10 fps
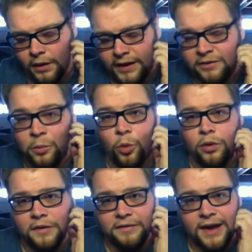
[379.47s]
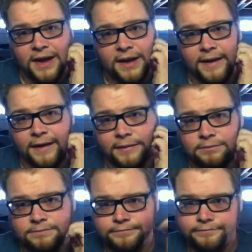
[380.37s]
it's more of a
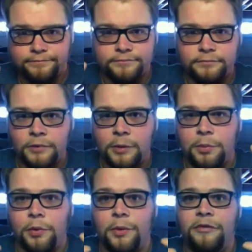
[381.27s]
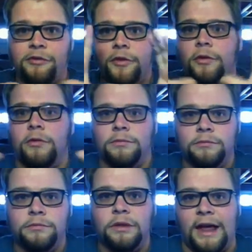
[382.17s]
peripheral
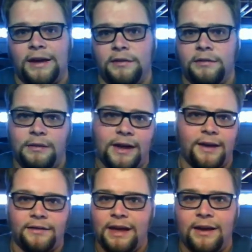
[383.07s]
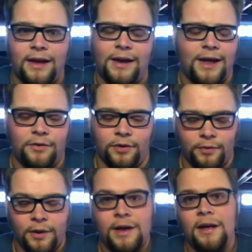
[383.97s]
light, I guess. I don't know.